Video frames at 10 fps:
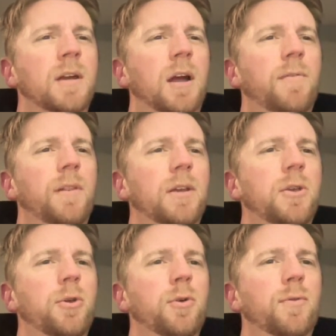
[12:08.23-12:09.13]
I feel like
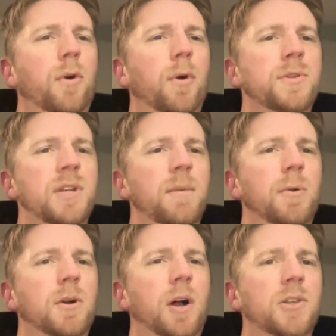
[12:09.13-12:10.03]
uniform, stable,
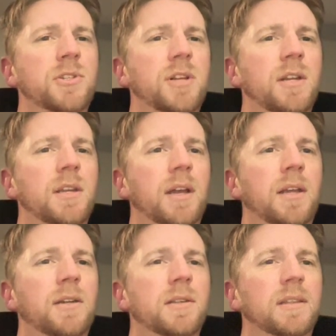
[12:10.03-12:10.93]
constant,
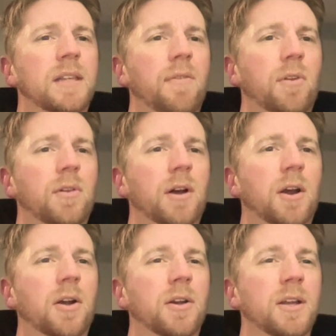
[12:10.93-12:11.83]
and level
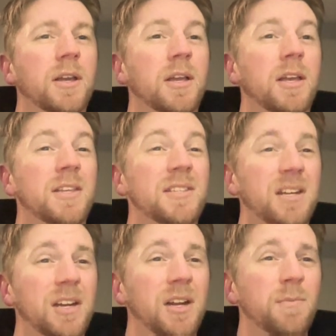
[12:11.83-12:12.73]
are
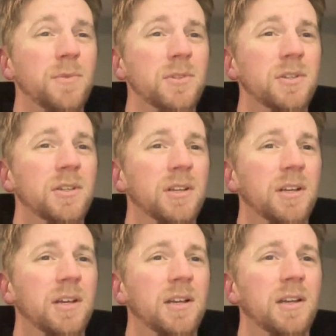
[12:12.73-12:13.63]
synonyms.
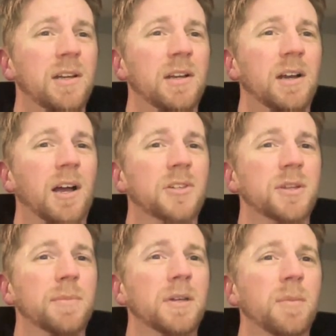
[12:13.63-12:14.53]

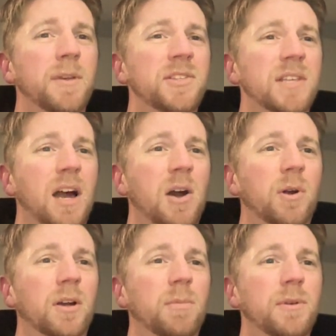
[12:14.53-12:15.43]
Something can be sour,
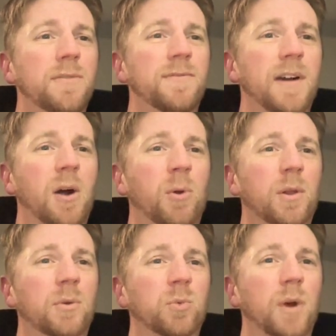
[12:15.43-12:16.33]
it could be
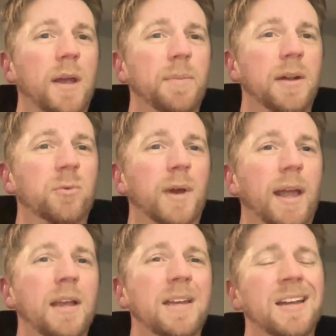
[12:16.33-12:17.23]
foul, ripe, and
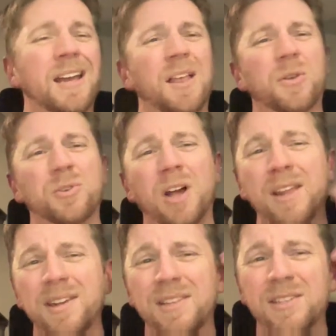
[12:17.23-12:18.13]
rank. They're
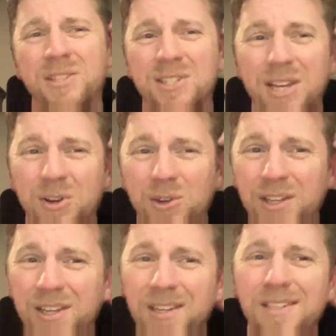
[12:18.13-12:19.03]
not
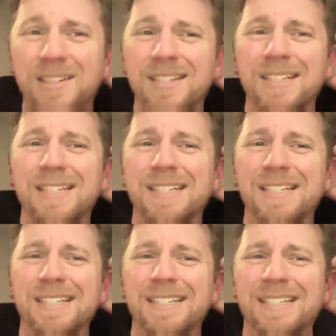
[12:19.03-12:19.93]
necessarily
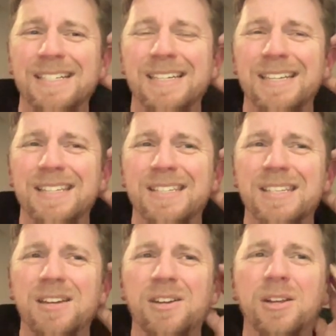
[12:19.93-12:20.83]

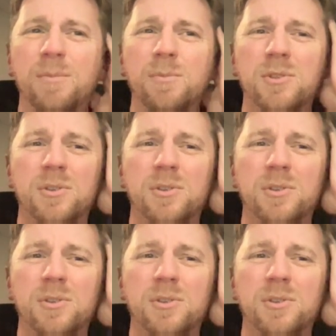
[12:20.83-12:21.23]
synonyms.